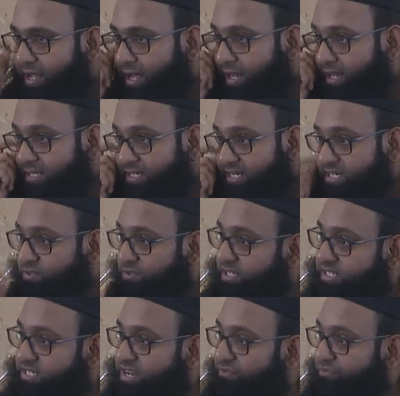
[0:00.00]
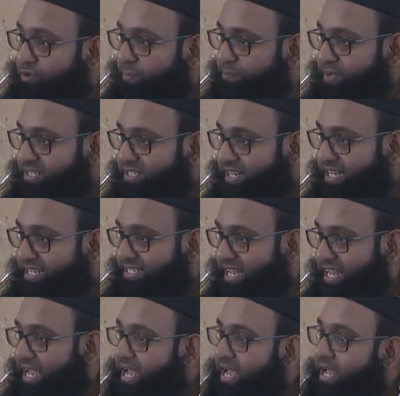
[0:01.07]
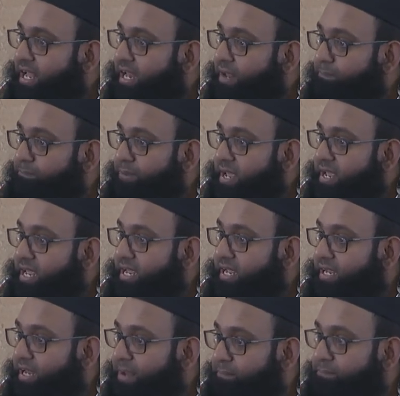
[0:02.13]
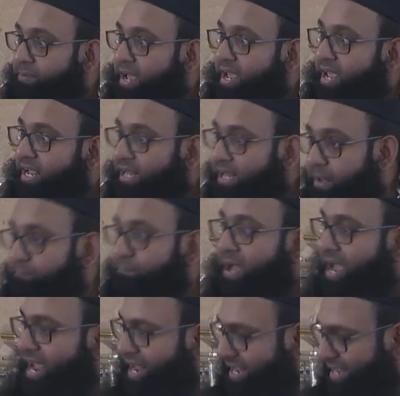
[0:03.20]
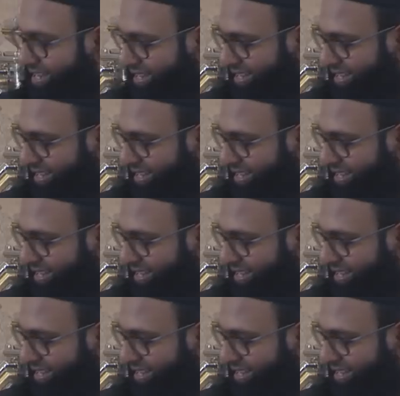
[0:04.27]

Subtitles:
Allah says, to the sinful person, I say, Labbaik, Labbaik, Labbaik.